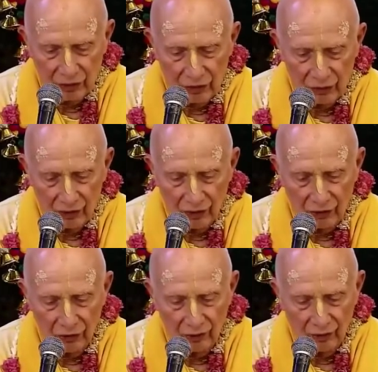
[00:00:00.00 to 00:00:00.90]
to enjoy
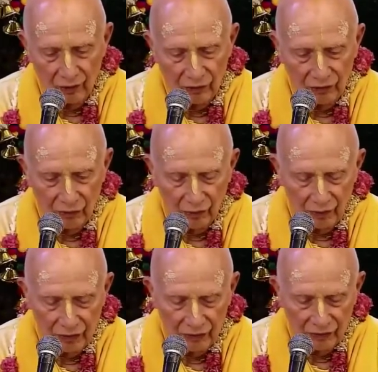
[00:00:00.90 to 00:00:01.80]
the innumerable
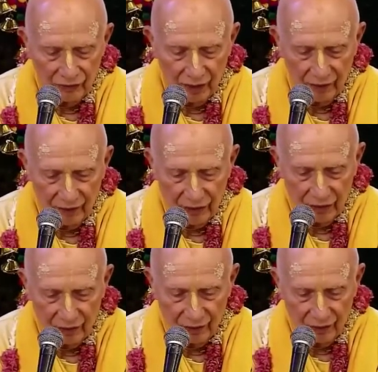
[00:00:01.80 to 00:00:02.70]
forms and
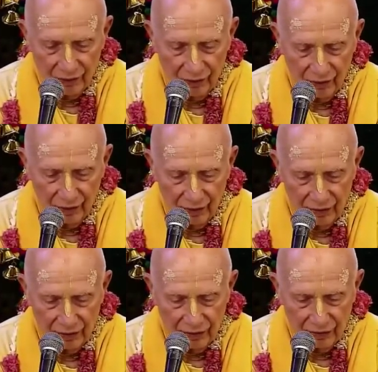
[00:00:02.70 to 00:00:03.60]
flavors of material
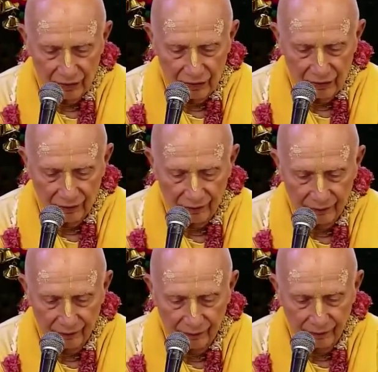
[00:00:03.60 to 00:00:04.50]
existence.
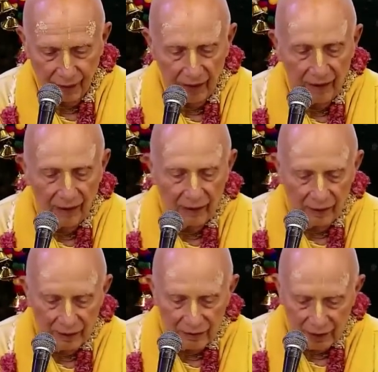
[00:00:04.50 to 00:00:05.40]

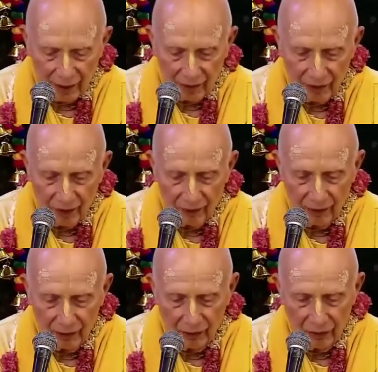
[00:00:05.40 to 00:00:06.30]
This
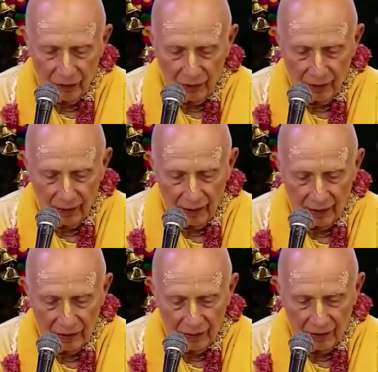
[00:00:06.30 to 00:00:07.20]
temporary illusionary
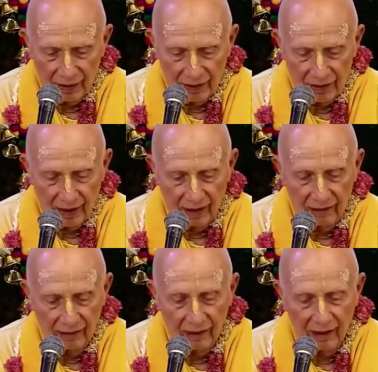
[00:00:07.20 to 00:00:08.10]
engagement is
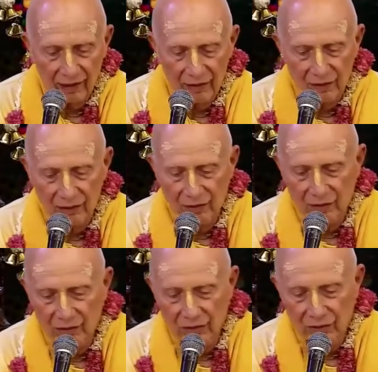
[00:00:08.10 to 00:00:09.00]
not the
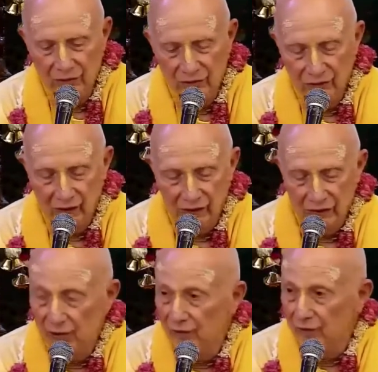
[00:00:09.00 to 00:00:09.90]
constitutional
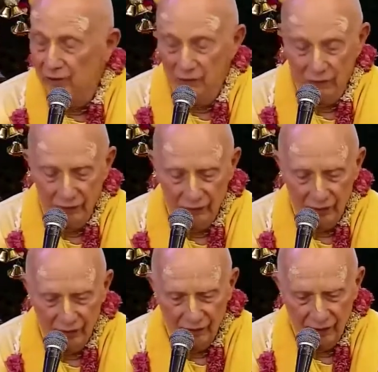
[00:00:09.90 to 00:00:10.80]
function of the bewildered
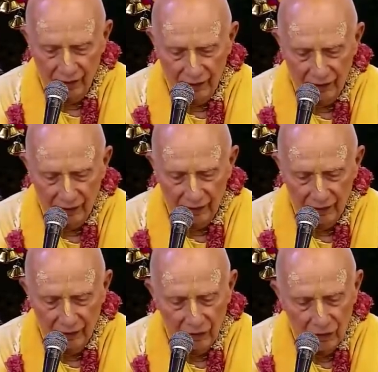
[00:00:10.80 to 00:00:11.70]
living entity,